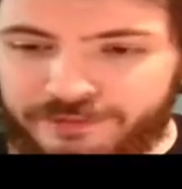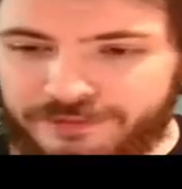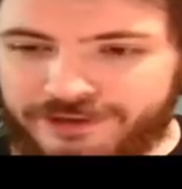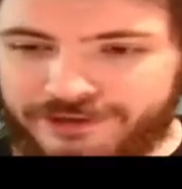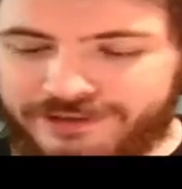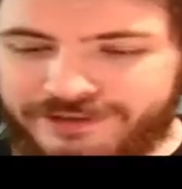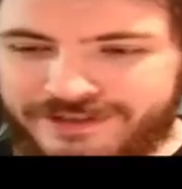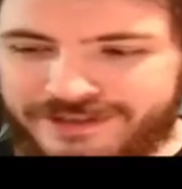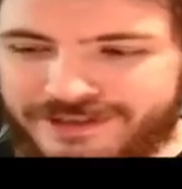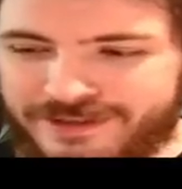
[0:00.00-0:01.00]
bigger as
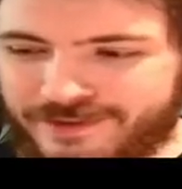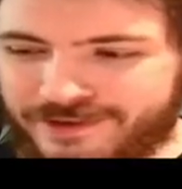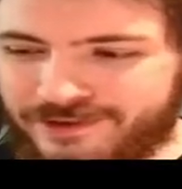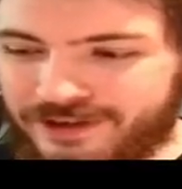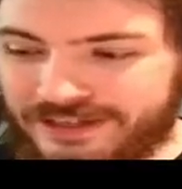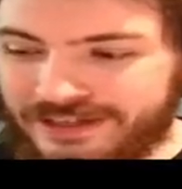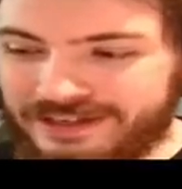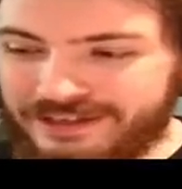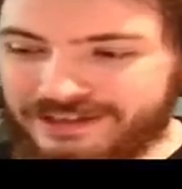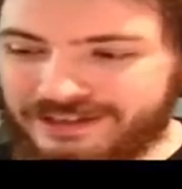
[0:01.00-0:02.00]
the season went along
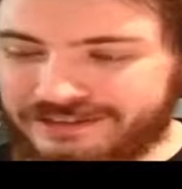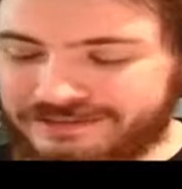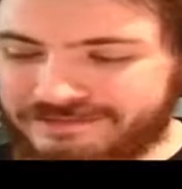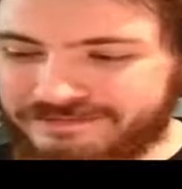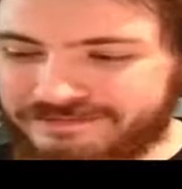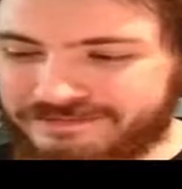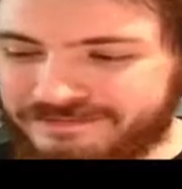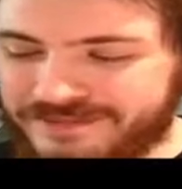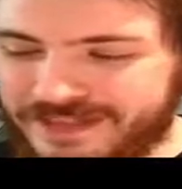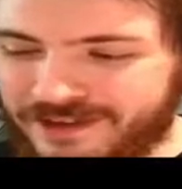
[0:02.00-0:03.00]
at
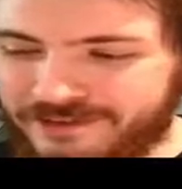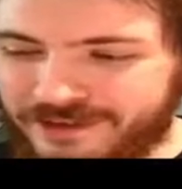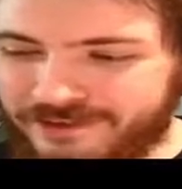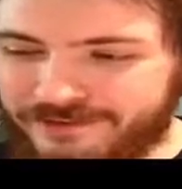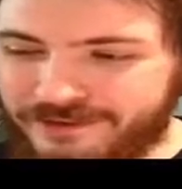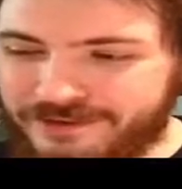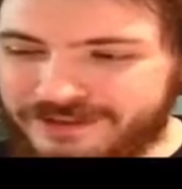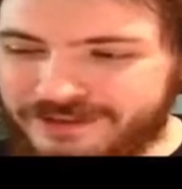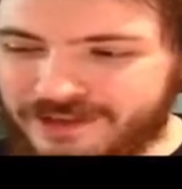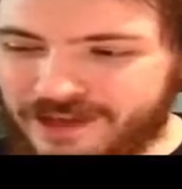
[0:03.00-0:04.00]
Southdale for
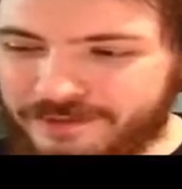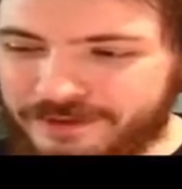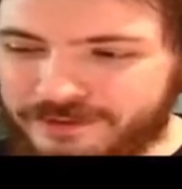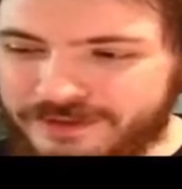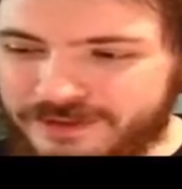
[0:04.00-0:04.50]
this club. It was